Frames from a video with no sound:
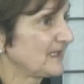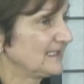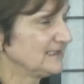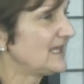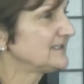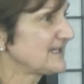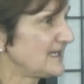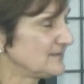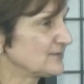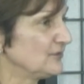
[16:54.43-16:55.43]
And a lot of
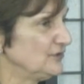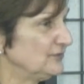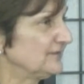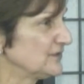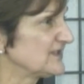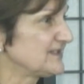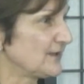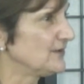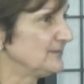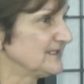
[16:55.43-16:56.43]
times when you first
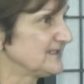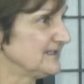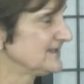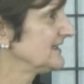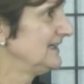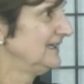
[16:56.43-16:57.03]
start a business,